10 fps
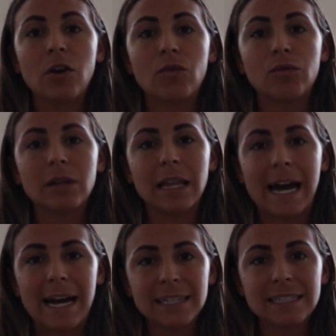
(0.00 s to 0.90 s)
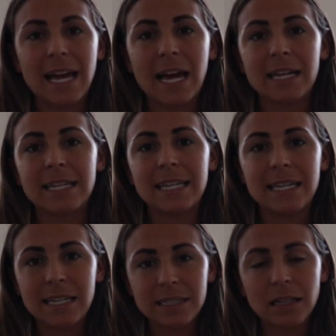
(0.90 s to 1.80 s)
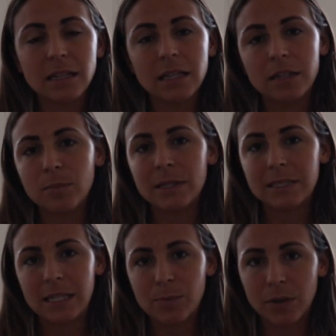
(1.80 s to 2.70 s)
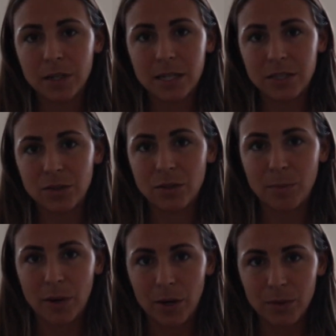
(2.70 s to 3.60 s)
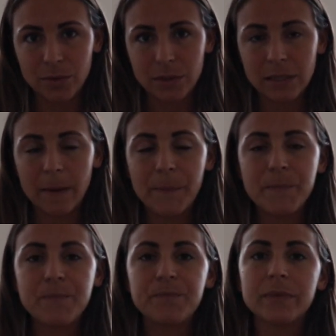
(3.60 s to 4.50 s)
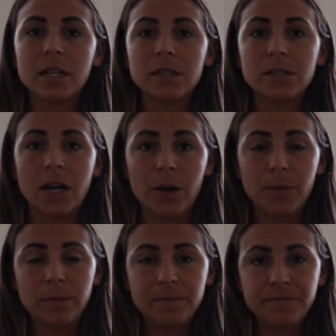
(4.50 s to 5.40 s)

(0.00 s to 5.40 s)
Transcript: relax and ease a little bit deeper into the pose. So